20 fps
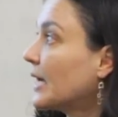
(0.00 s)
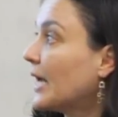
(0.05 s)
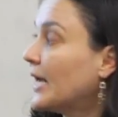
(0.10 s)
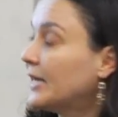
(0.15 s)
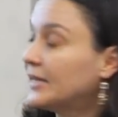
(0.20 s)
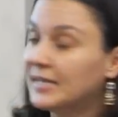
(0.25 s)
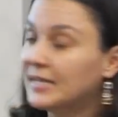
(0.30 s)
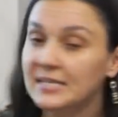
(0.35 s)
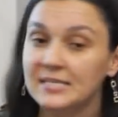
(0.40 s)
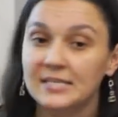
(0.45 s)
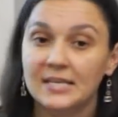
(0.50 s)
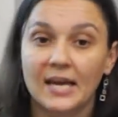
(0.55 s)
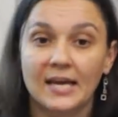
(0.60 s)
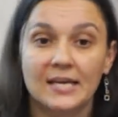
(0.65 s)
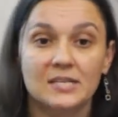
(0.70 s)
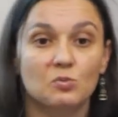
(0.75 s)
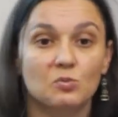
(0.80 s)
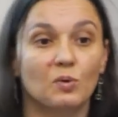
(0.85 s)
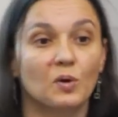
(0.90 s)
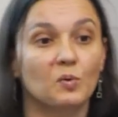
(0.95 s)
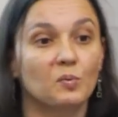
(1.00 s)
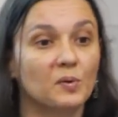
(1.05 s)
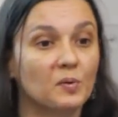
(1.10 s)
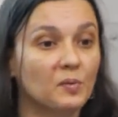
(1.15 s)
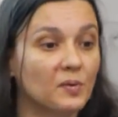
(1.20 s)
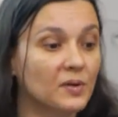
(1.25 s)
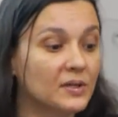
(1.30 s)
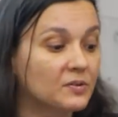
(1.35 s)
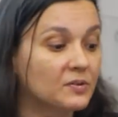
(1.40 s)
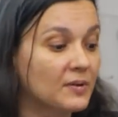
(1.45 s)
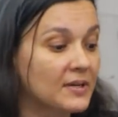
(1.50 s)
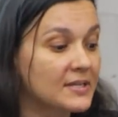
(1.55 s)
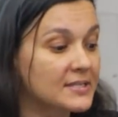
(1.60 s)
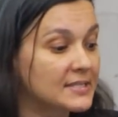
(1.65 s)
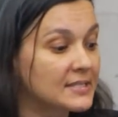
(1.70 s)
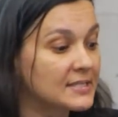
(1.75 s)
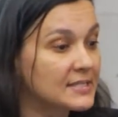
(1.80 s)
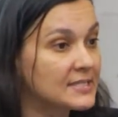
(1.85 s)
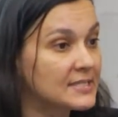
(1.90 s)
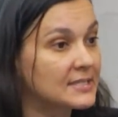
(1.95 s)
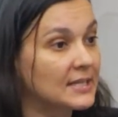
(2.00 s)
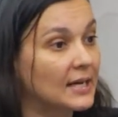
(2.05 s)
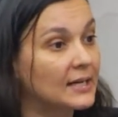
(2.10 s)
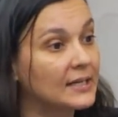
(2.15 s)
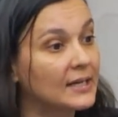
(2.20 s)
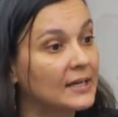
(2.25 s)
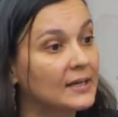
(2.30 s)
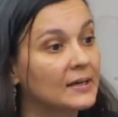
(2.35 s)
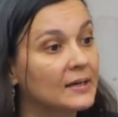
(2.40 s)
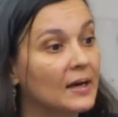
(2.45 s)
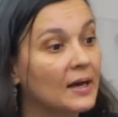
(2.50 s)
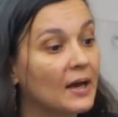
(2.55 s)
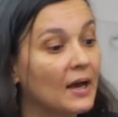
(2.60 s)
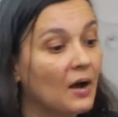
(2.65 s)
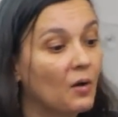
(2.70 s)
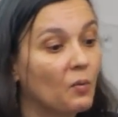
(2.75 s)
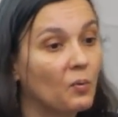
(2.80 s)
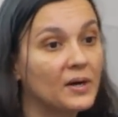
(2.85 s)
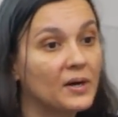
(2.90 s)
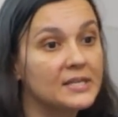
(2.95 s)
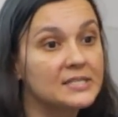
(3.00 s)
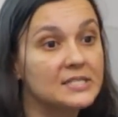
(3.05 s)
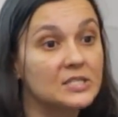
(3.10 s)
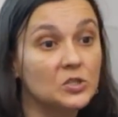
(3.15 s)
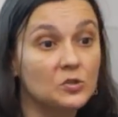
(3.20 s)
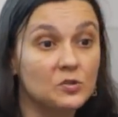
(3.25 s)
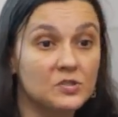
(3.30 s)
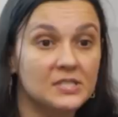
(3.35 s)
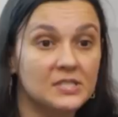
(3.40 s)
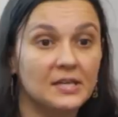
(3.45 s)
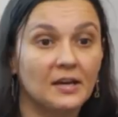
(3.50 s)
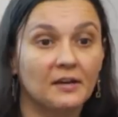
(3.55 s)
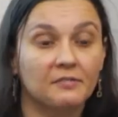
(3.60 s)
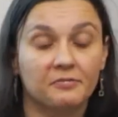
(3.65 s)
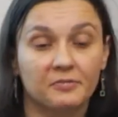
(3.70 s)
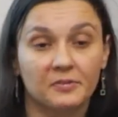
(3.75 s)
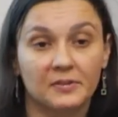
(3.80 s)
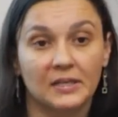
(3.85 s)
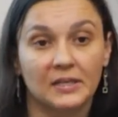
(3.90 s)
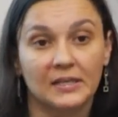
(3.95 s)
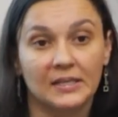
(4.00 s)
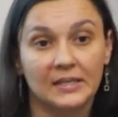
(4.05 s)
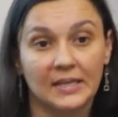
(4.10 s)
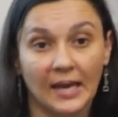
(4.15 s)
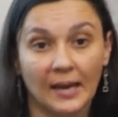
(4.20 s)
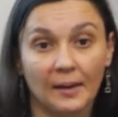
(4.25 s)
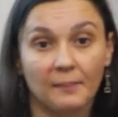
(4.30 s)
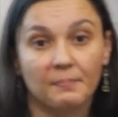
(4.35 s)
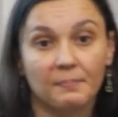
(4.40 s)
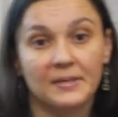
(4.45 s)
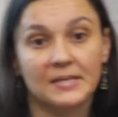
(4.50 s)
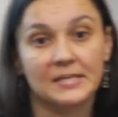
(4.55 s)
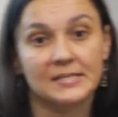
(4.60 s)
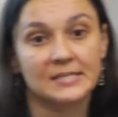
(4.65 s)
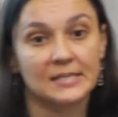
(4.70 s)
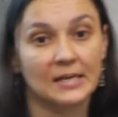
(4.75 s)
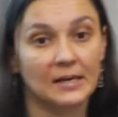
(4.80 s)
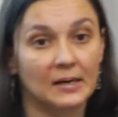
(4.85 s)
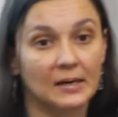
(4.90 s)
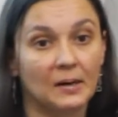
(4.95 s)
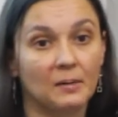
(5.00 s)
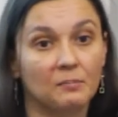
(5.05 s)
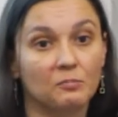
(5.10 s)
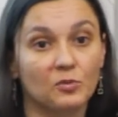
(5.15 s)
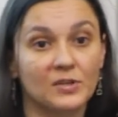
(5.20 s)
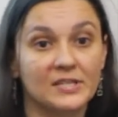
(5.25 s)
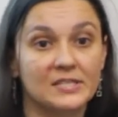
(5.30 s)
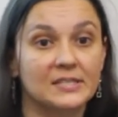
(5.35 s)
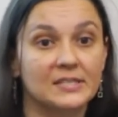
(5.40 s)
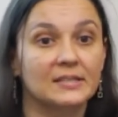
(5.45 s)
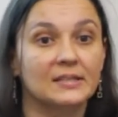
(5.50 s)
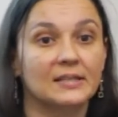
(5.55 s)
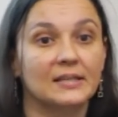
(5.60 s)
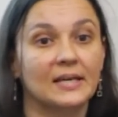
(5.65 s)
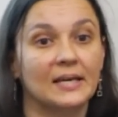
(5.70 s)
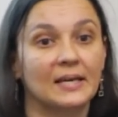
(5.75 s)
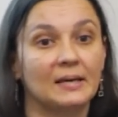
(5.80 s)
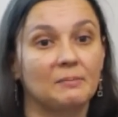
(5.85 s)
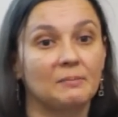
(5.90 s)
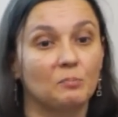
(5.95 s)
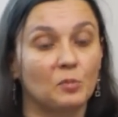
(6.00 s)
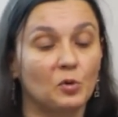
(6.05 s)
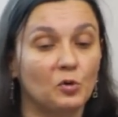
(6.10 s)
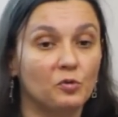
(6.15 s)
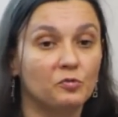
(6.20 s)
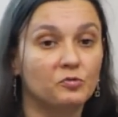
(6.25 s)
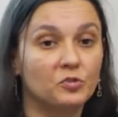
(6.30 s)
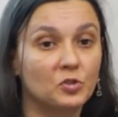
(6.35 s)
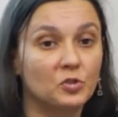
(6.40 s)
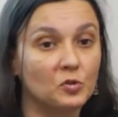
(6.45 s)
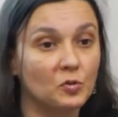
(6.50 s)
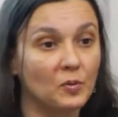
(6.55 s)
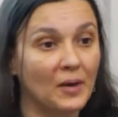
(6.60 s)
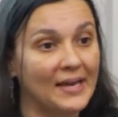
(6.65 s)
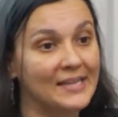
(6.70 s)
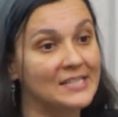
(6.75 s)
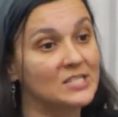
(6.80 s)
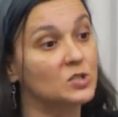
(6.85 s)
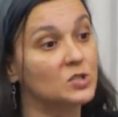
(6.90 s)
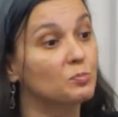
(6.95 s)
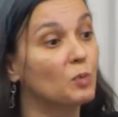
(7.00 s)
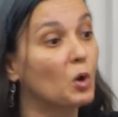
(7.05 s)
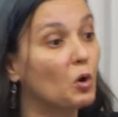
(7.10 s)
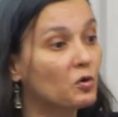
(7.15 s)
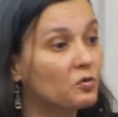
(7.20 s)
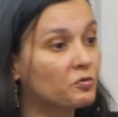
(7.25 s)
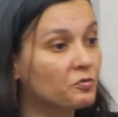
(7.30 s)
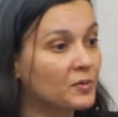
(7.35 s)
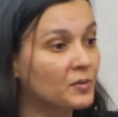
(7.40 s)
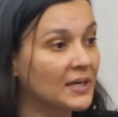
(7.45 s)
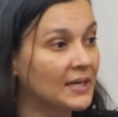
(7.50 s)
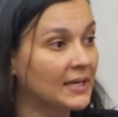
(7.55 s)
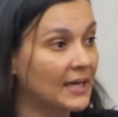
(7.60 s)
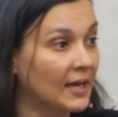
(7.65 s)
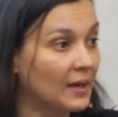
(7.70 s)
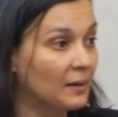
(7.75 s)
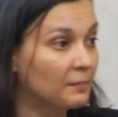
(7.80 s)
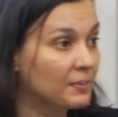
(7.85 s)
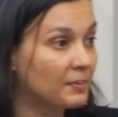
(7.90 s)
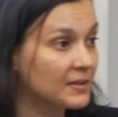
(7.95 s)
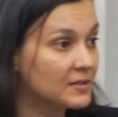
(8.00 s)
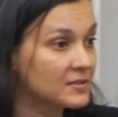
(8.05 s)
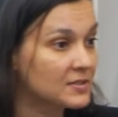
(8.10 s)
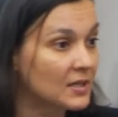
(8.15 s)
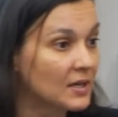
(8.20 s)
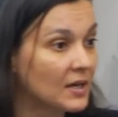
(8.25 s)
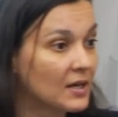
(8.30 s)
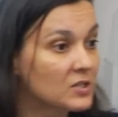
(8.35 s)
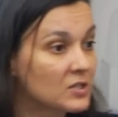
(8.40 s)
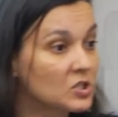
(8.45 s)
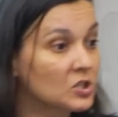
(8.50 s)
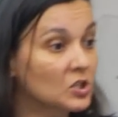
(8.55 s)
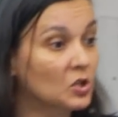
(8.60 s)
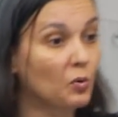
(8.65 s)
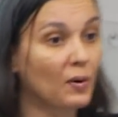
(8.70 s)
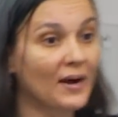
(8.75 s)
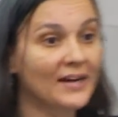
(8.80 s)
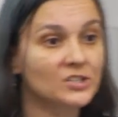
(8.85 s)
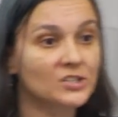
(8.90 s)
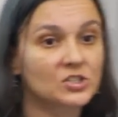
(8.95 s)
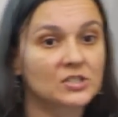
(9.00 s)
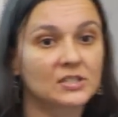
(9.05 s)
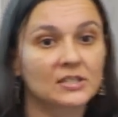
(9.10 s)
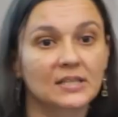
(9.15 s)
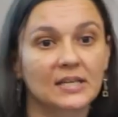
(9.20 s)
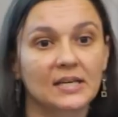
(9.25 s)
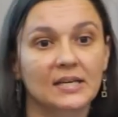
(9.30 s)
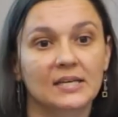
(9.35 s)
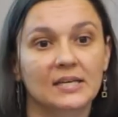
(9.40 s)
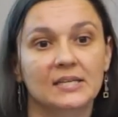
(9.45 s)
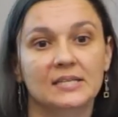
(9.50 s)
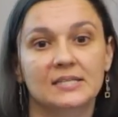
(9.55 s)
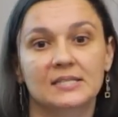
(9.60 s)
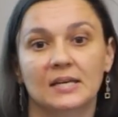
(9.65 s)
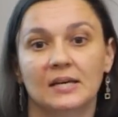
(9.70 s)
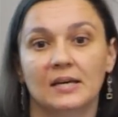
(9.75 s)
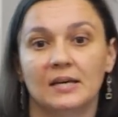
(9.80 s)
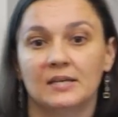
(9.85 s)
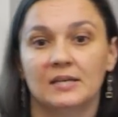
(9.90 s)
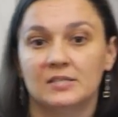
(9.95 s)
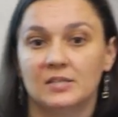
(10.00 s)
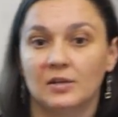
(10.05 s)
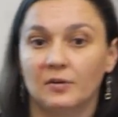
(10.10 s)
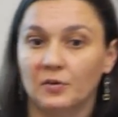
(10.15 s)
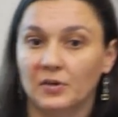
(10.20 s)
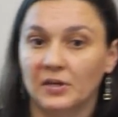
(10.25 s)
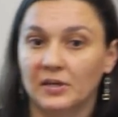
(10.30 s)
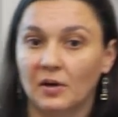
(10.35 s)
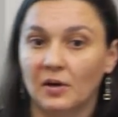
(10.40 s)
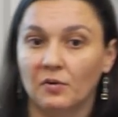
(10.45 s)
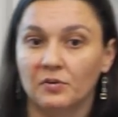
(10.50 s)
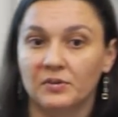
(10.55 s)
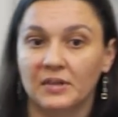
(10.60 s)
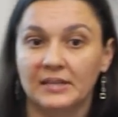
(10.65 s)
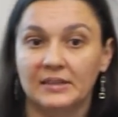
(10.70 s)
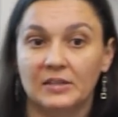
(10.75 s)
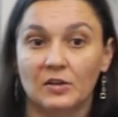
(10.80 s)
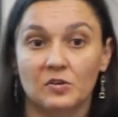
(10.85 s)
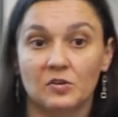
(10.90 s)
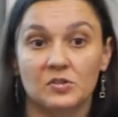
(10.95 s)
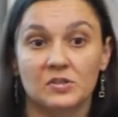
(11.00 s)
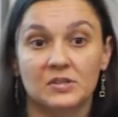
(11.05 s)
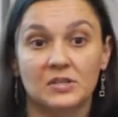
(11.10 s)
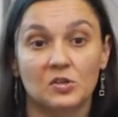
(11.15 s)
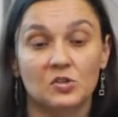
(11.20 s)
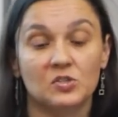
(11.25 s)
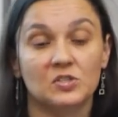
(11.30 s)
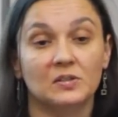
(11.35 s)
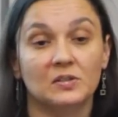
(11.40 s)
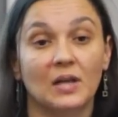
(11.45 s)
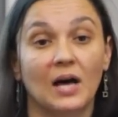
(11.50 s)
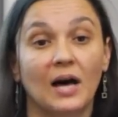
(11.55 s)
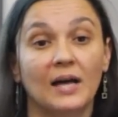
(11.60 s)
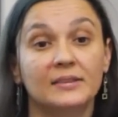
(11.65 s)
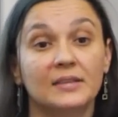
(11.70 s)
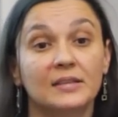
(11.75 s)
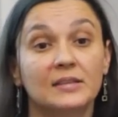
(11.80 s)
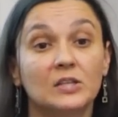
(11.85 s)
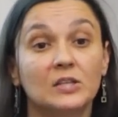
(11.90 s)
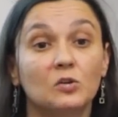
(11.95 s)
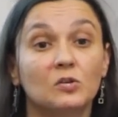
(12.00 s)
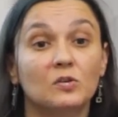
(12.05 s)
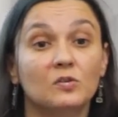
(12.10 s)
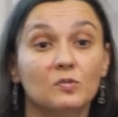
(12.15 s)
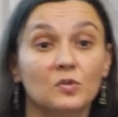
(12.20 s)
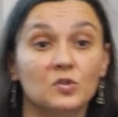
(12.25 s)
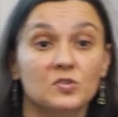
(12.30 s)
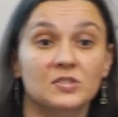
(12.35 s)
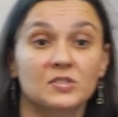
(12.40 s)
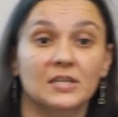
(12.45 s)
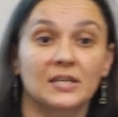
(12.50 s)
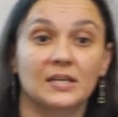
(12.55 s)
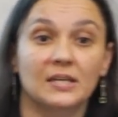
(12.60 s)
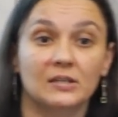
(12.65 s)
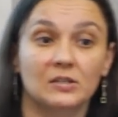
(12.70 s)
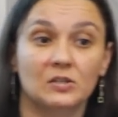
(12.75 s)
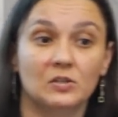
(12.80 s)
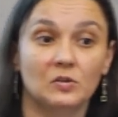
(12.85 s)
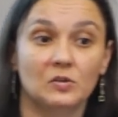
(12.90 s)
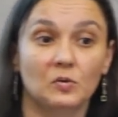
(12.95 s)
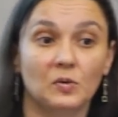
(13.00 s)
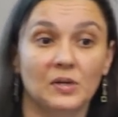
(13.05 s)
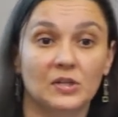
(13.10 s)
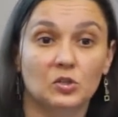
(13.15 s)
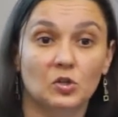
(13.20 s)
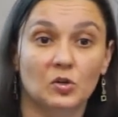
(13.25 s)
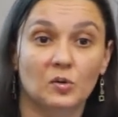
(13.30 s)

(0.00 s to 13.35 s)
In this case, what we were interested in studying was UCF campus recently moved to a smoke-free campus. So the question is, so you know that there's a lot that the university can do in